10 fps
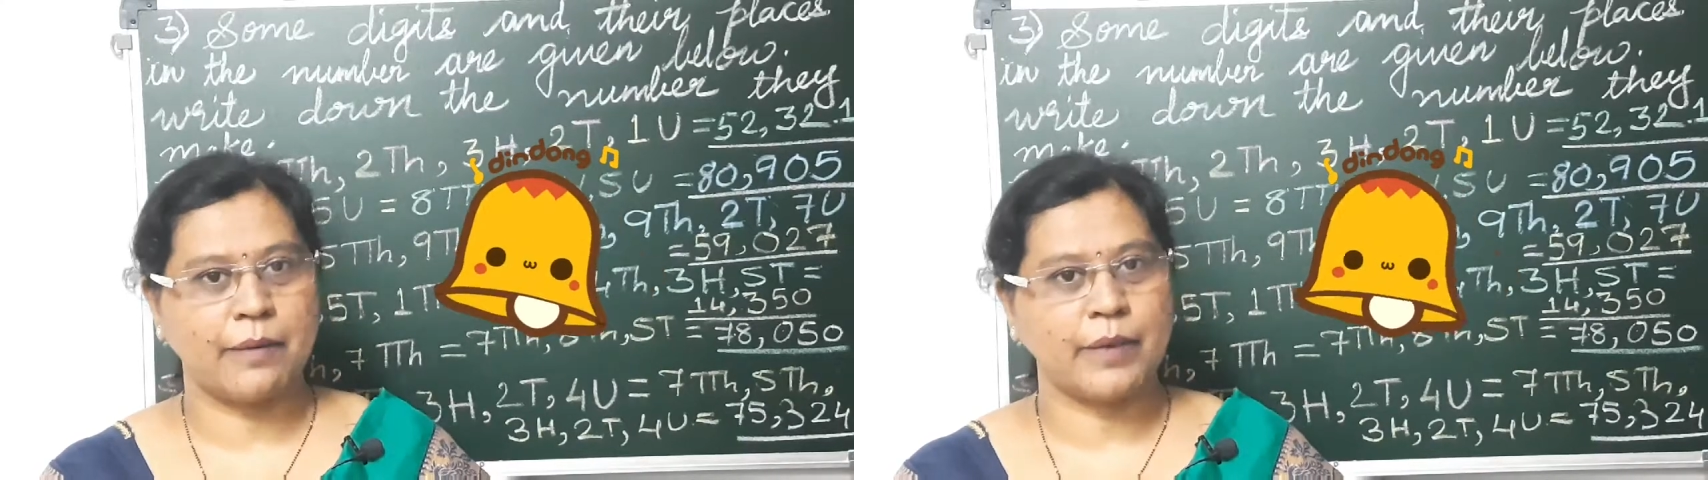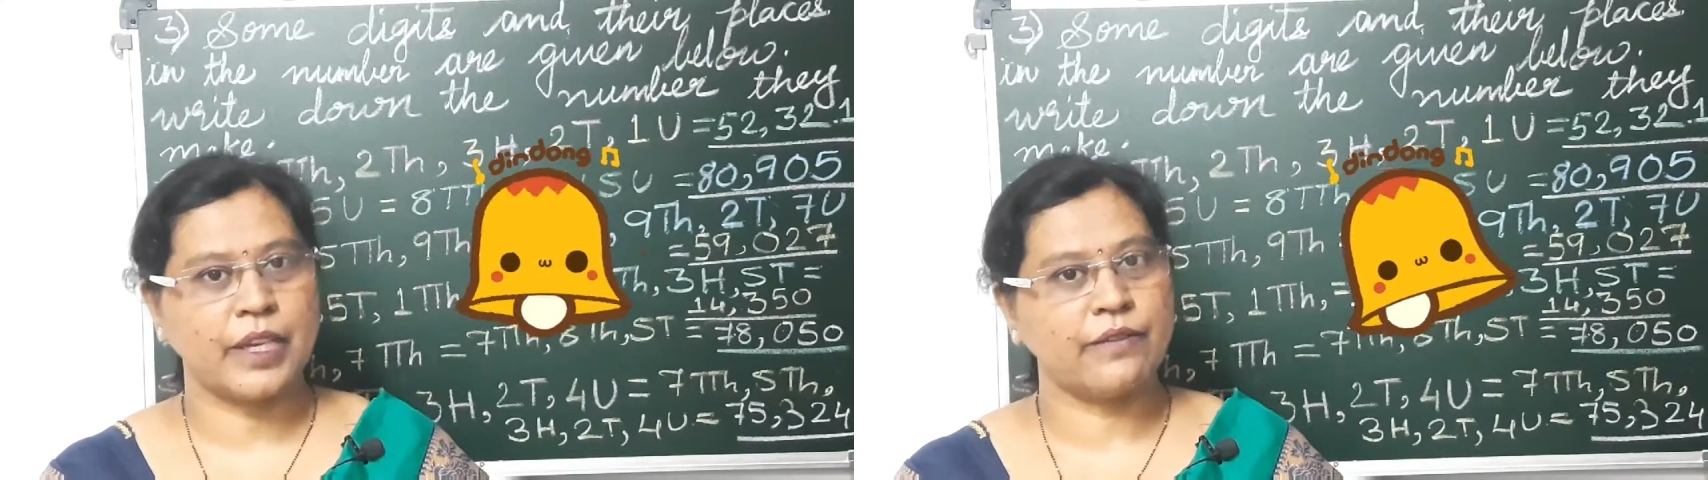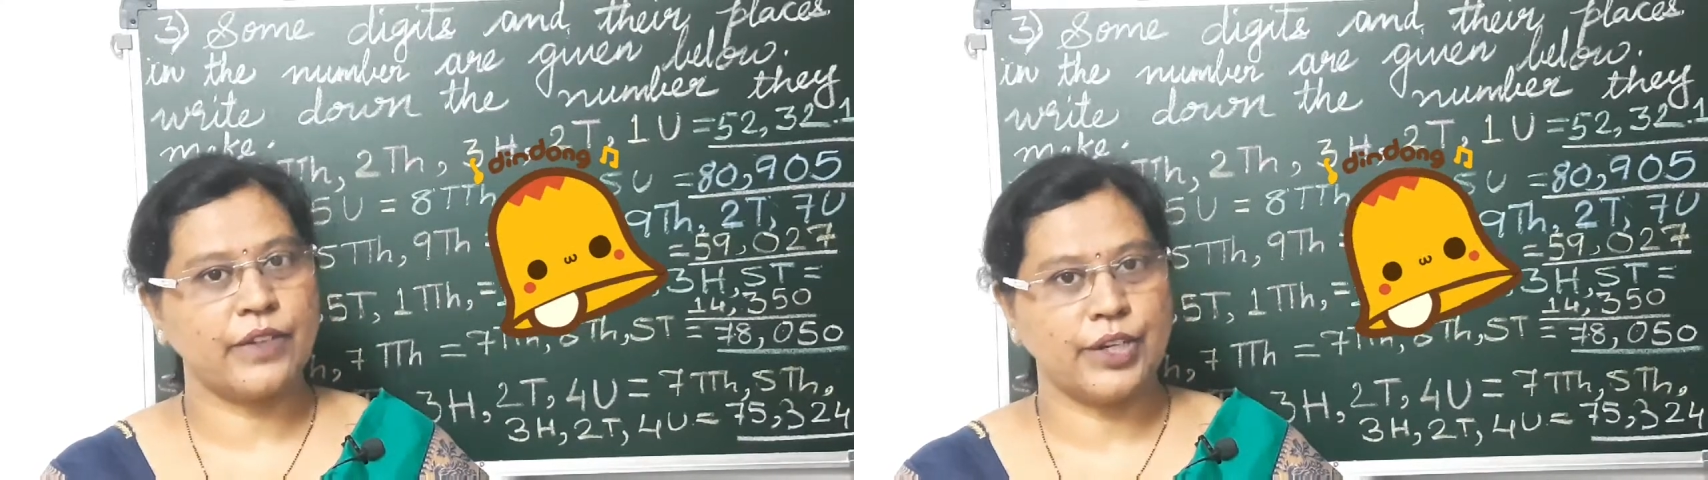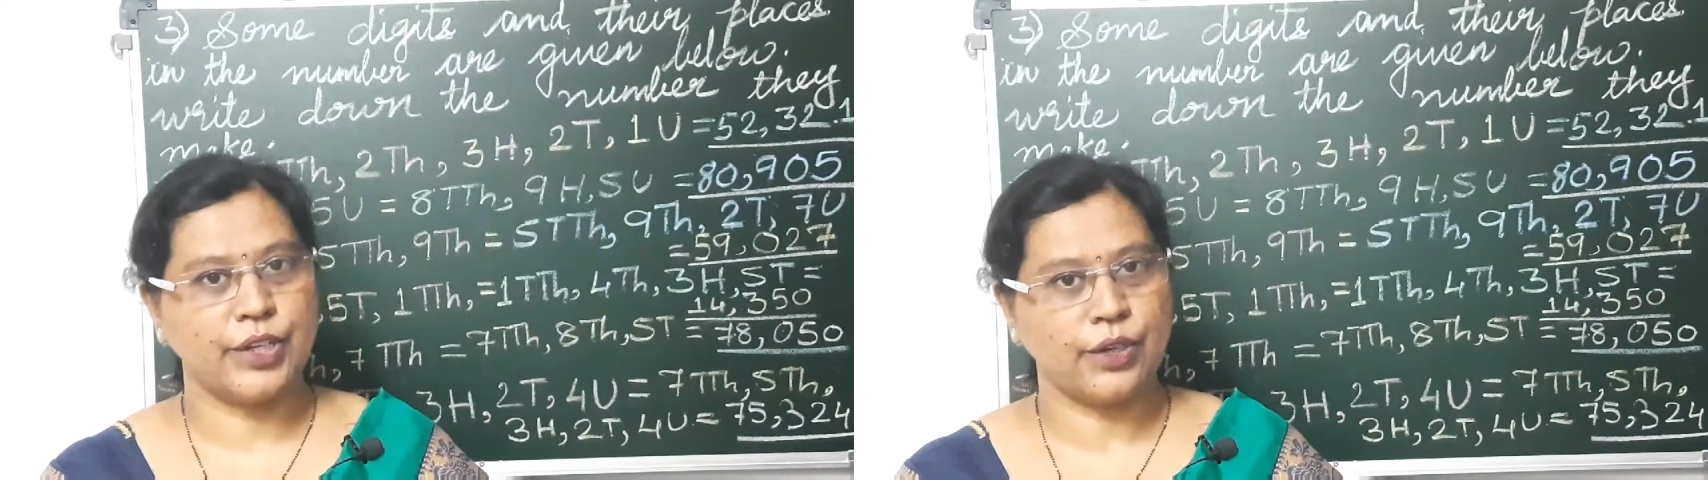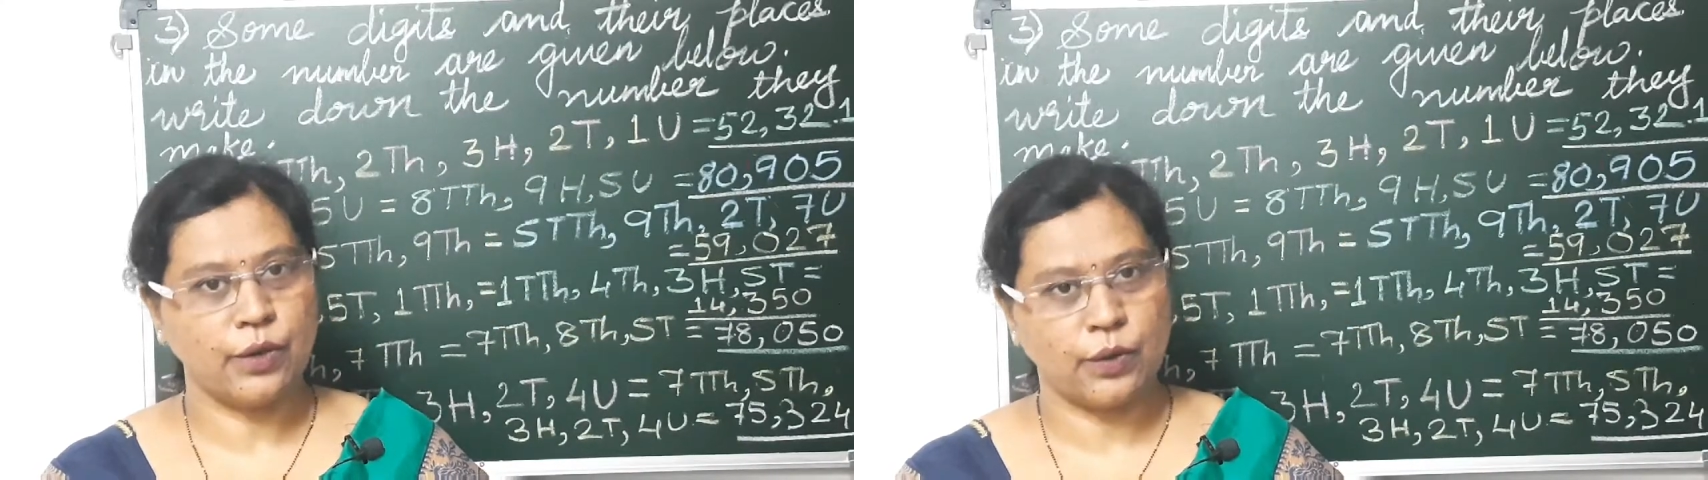upcoming
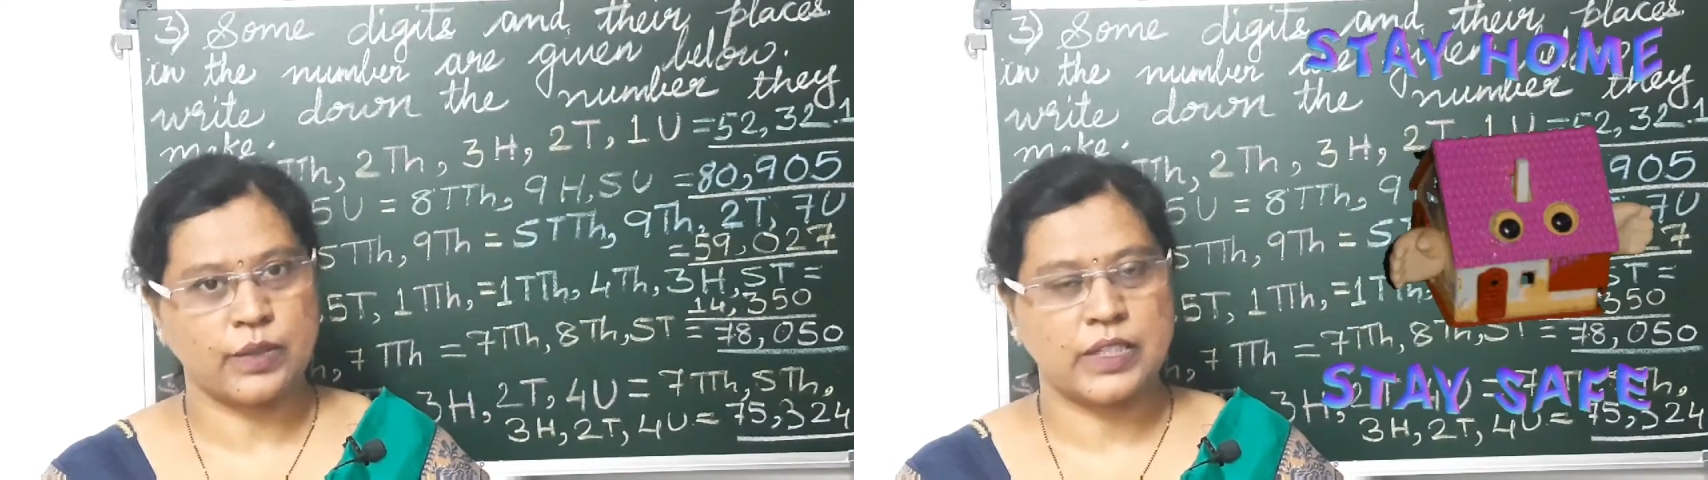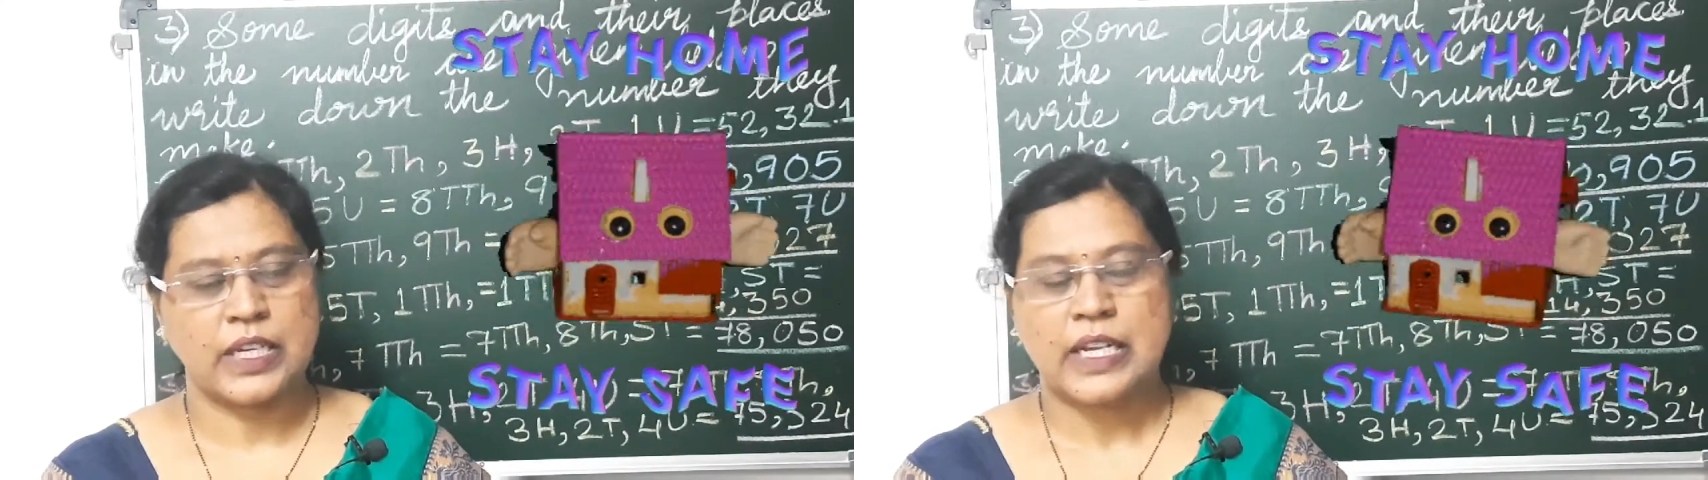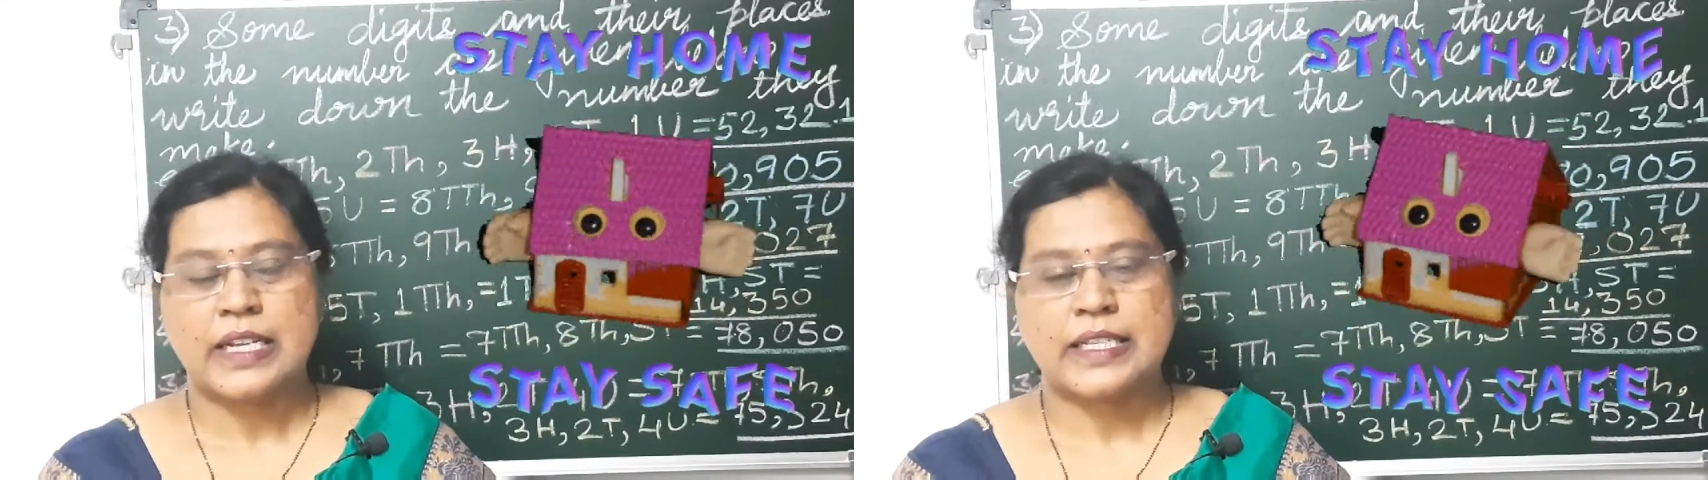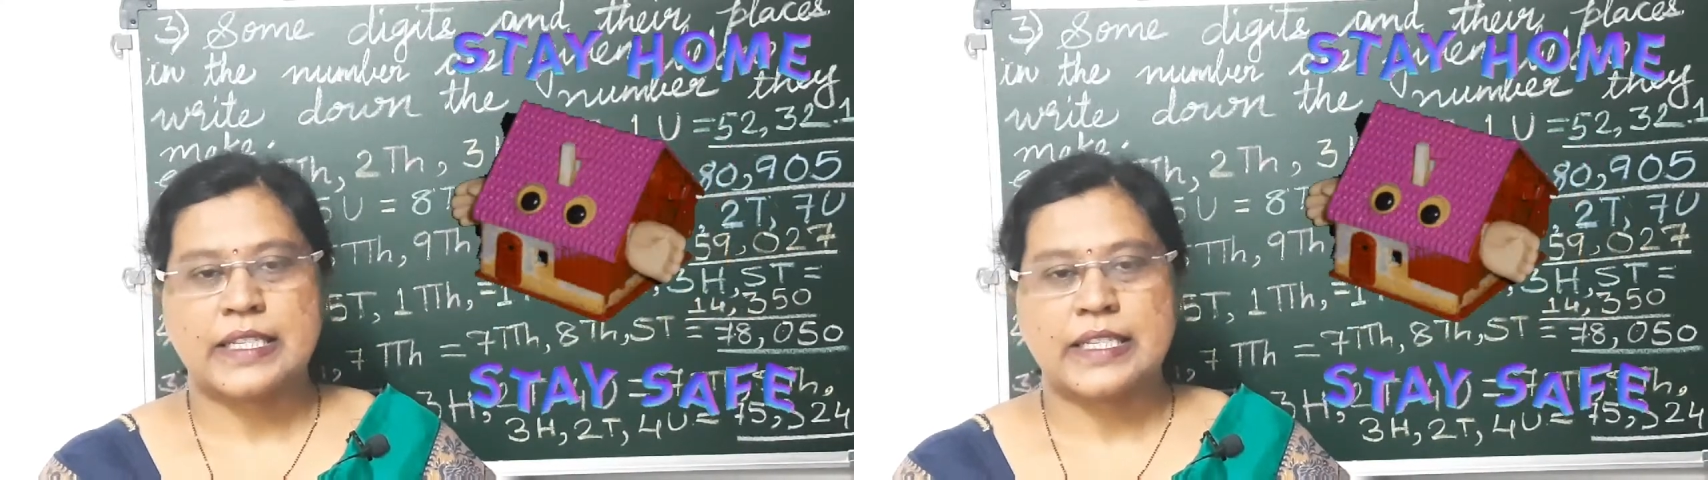videos